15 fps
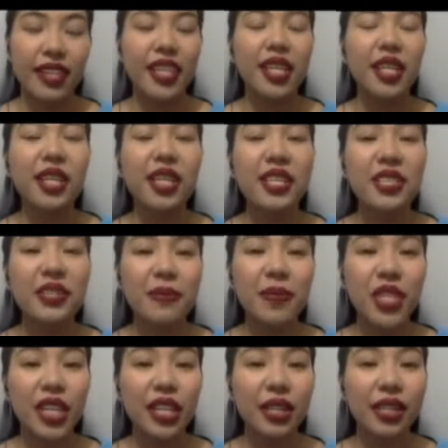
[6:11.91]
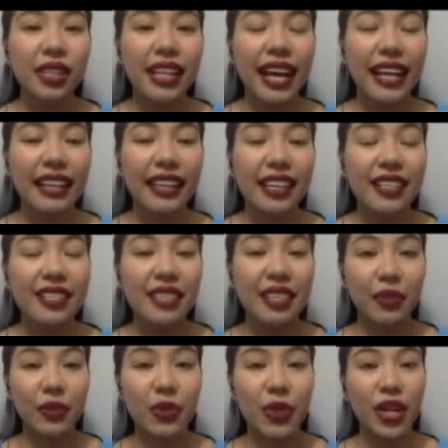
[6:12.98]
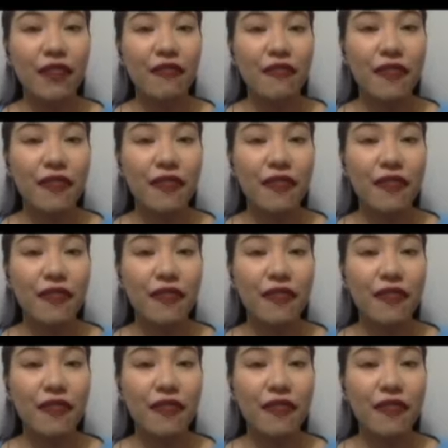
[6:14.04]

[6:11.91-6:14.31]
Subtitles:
Here are some general guidelines that you can